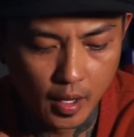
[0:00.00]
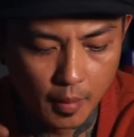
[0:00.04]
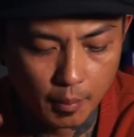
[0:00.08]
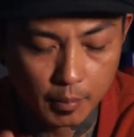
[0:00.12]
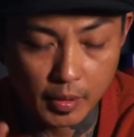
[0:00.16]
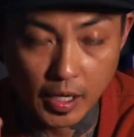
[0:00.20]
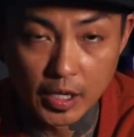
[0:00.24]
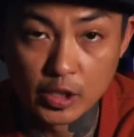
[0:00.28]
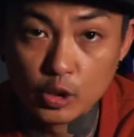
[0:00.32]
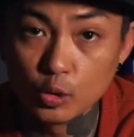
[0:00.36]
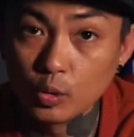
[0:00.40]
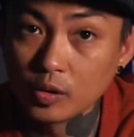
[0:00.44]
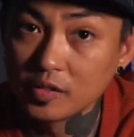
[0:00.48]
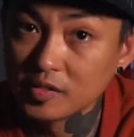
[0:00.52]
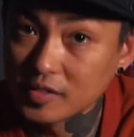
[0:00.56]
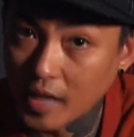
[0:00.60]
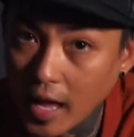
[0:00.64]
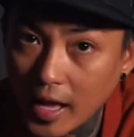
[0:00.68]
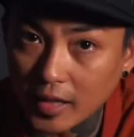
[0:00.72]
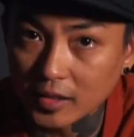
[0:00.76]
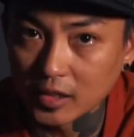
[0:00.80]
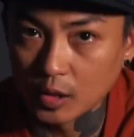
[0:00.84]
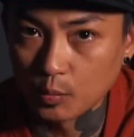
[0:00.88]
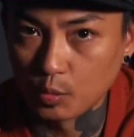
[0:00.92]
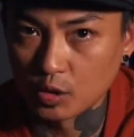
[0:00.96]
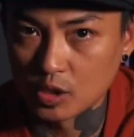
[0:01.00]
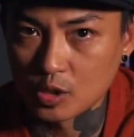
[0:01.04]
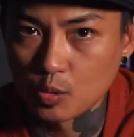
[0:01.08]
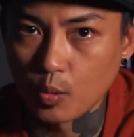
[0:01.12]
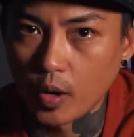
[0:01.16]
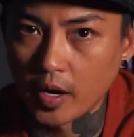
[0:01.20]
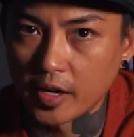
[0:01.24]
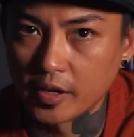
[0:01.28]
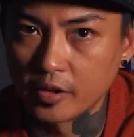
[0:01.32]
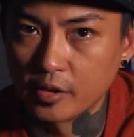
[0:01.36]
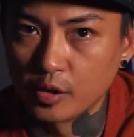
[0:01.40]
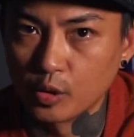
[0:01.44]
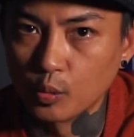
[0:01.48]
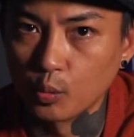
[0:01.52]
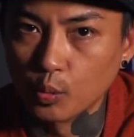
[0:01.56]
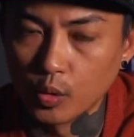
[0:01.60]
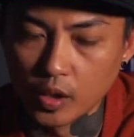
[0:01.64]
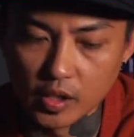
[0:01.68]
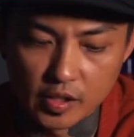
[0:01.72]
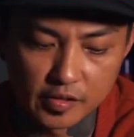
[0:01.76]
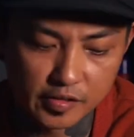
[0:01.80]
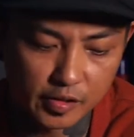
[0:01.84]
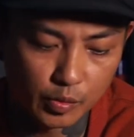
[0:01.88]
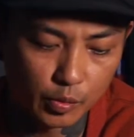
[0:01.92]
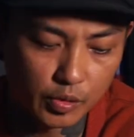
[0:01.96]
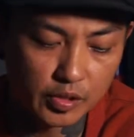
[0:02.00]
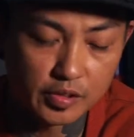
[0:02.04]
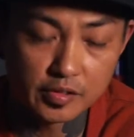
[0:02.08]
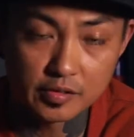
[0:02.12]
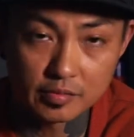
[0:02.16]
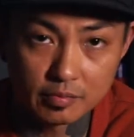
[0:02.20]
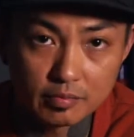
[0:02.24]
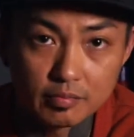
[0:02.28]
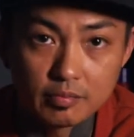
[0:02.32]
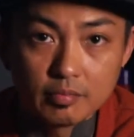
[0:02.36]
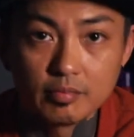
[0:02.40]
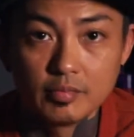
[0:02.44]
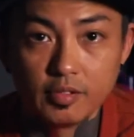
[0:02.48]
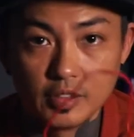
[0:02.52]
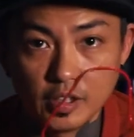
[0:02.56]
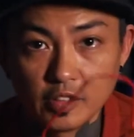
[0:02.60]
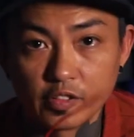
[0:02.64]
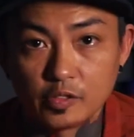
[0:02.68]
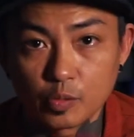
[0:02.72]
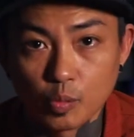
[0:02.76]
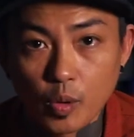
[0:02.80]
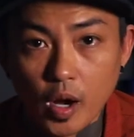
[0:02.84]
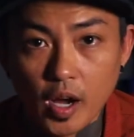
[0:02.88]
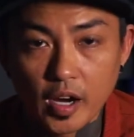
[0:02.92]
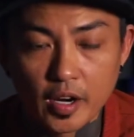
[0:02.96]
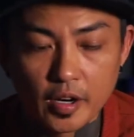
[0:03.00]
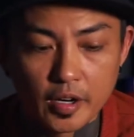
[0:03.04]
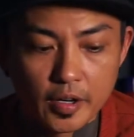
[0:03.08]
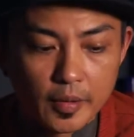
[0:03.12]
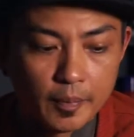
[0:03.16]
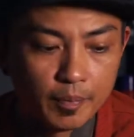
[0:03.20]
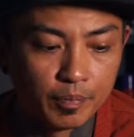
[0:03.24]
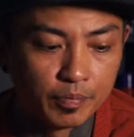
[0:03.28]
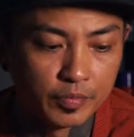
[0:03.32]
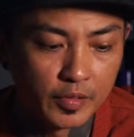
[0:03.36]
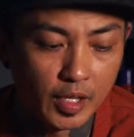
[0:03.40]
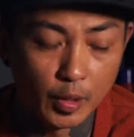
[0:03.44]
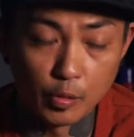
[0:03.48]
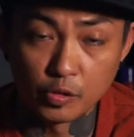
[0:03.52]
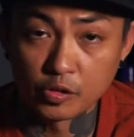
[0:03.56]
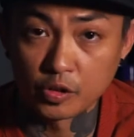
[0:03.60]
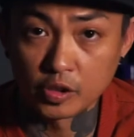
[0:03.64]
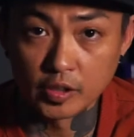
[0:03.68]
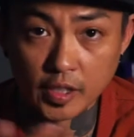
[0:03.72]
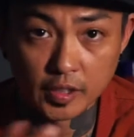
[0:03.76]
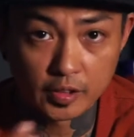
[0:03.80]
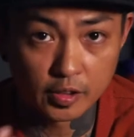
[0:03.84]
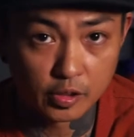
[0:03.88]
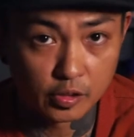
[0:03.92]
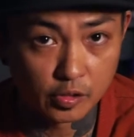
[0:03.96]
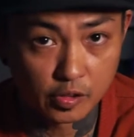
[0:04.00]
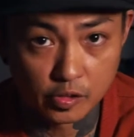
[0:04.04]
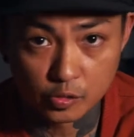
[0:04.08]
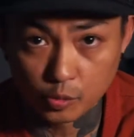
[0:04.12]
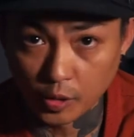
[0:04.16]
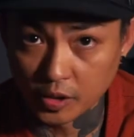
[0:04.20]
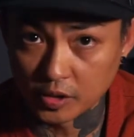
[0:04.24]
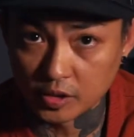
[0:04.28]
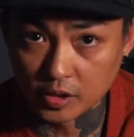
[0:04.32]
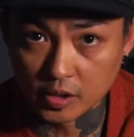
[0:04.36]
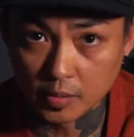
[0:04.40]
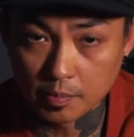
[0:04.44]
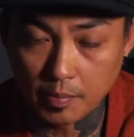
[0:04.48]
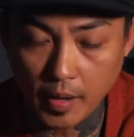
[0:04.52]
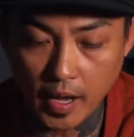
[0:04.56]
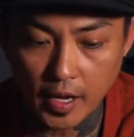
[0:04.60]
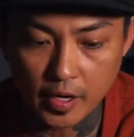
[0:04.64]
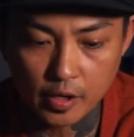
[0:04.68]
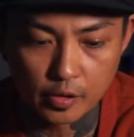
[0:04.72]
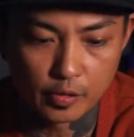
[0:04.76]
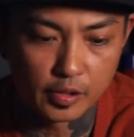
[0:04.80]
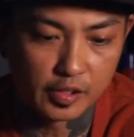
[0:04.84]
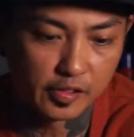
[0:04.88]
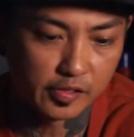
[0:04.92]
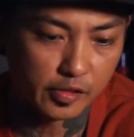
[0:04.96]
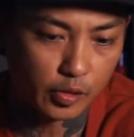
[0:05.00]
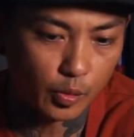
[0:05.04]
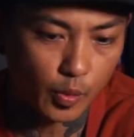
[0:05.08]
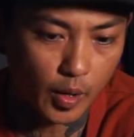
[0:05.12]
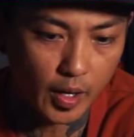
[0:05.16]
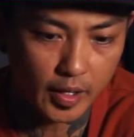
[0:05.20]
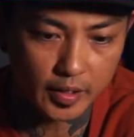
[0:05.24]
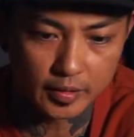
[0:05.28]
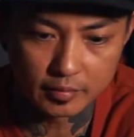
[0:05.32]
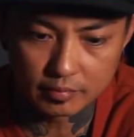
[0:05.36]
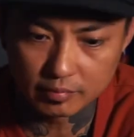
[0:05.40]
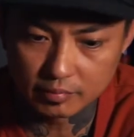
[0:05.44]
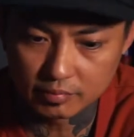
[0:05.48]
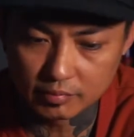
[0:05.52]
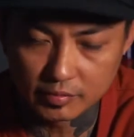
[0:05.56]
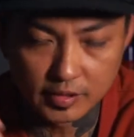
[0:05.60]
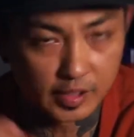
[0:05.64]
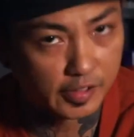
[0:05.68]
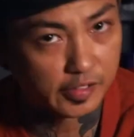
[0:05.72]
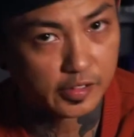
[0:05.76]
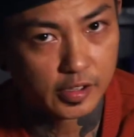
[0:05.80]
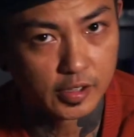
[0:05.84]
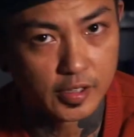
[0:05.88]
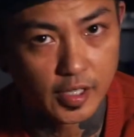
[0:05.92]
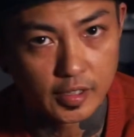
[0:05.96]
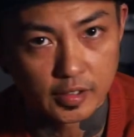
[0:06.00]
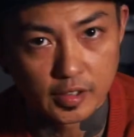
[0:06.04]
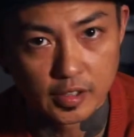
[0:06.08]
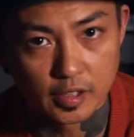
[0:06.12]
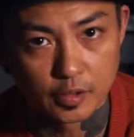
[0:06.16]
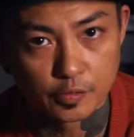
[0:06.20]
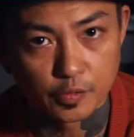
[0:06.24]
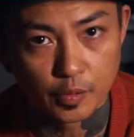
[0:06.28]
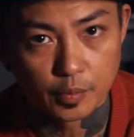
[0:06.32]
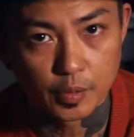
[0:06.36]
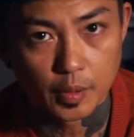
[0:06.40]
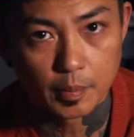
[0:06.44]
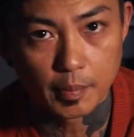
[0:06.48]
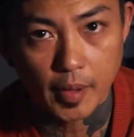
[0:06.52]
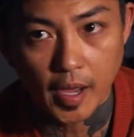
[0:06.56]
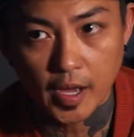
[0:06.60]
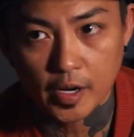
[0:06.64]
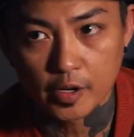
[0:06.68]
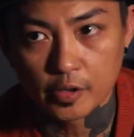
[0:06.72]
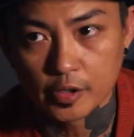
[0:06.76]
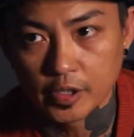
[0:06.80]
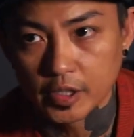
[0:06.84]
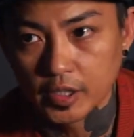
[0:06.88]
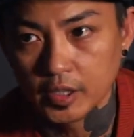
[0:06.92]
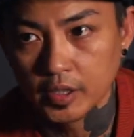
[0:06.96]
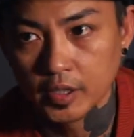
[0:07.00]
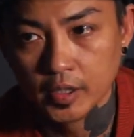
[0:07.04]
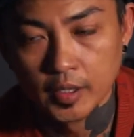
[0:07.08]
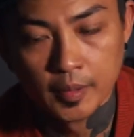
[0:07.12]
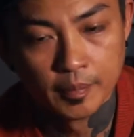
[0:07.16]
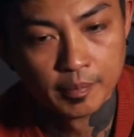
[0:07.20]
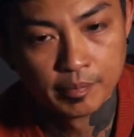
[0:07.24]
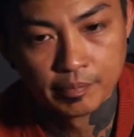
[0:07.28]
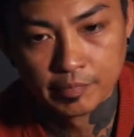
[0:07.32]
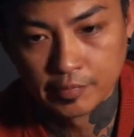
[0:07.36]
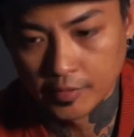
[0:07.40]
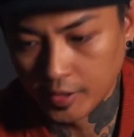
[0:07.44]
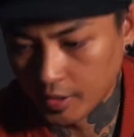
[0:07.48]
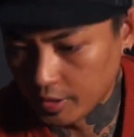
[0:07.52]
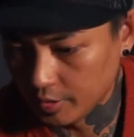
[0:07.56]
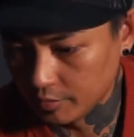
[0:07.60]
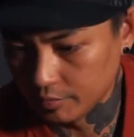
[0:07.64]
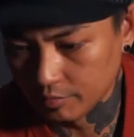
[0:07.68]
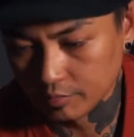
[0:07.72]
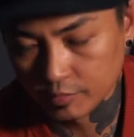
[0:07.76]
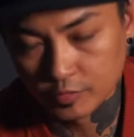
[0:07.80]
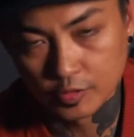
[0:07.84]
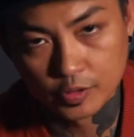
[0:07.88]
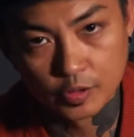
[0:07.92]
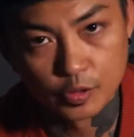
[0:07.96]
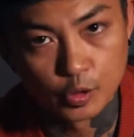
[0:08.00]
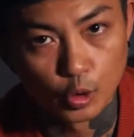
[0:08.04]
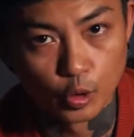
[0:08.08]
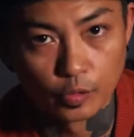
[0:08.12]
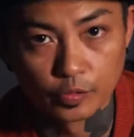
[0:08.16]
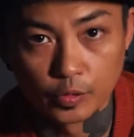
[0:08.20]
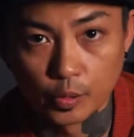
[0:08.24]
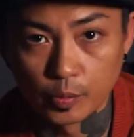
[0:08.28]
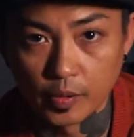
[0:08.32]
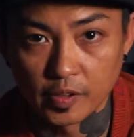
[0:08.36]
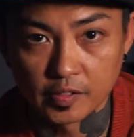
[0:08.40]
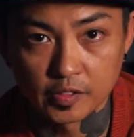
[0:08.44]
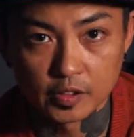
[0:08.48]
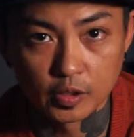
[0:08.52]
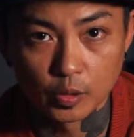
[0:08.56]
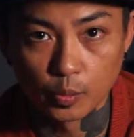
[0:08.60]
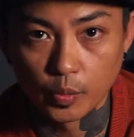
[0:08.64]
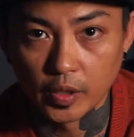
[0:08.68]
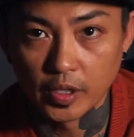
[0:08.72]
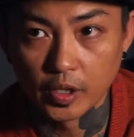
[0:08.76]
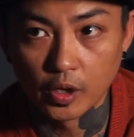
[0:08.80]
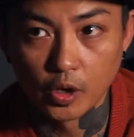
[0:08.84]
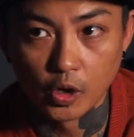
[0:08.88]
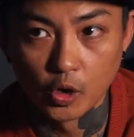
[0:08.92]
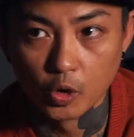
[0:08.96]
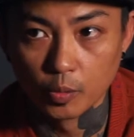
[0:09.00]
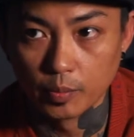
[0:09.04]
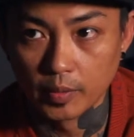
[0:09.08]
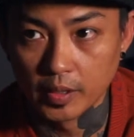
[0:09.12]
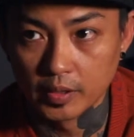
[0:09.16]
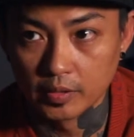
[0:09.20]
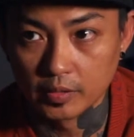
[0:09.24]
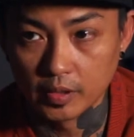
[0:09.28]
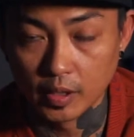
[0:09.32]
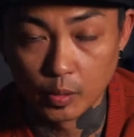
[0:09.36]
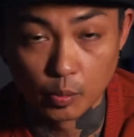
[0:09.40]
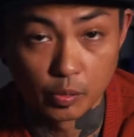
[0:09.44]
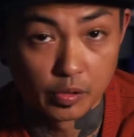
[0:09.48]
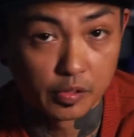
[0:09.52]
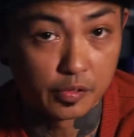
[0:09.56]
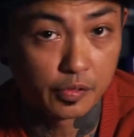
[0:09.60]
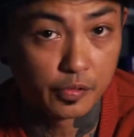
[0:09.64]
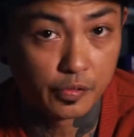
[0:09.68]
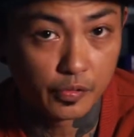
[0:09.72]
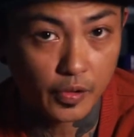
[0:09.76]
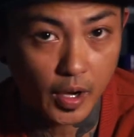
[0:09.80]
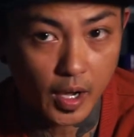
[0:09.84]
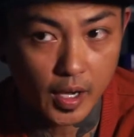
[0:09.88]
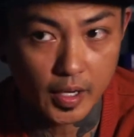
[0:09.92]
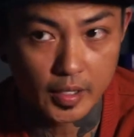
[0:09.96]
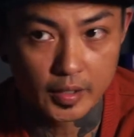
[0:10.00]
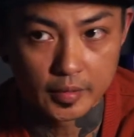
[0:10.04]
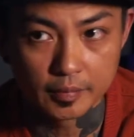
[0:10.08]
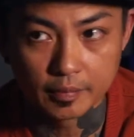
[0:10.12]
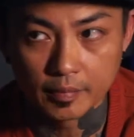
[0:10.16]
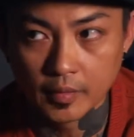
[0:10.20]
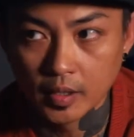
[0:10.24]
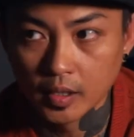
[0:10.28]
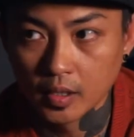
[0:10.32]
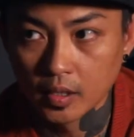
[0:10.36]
But I knew exactly which wire it was. It was this wire. It was connected straight to the battery. So I disconnected it from the battery, then drove the rest of the way home, and it was fine.